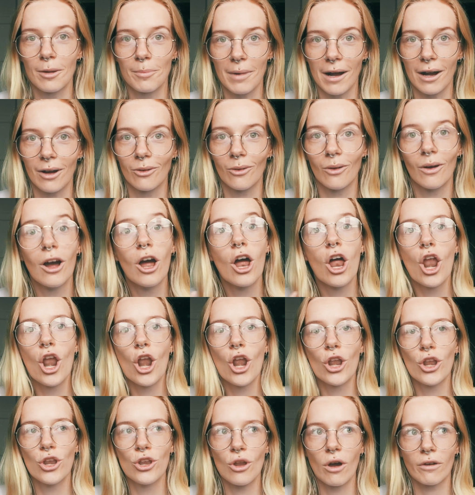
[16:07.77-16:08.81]
about
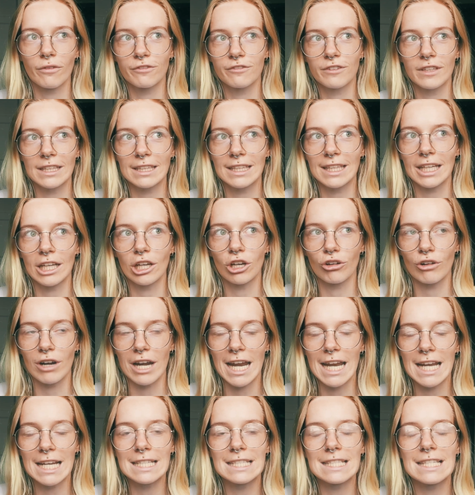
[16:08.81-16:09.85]
not feeling
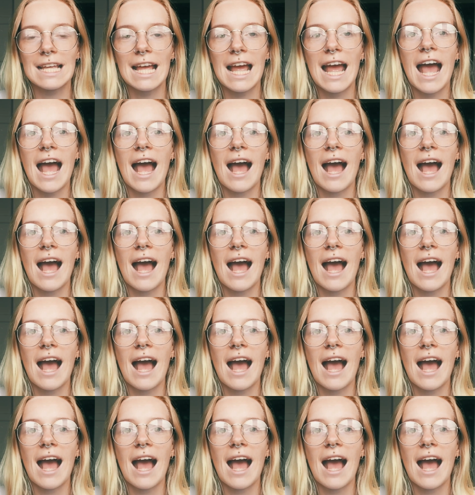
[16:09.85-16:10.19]
great